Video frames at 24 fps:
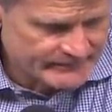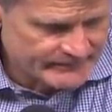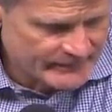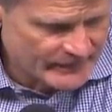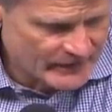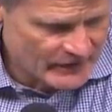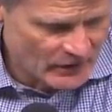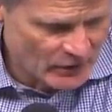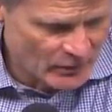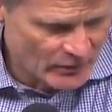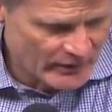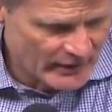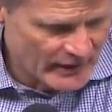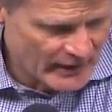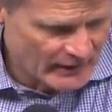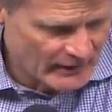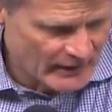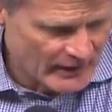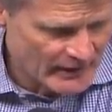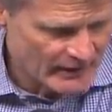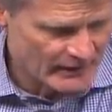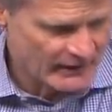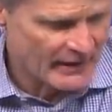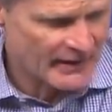you know, we've got a
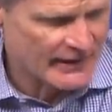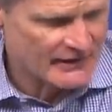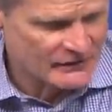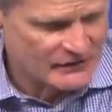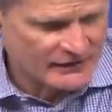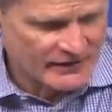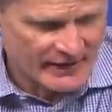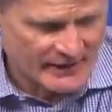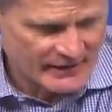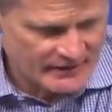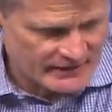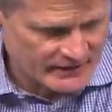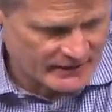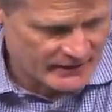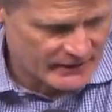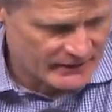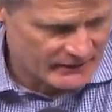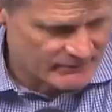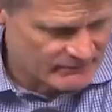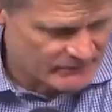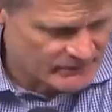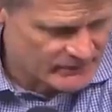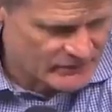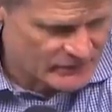lot of guys,
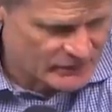KD,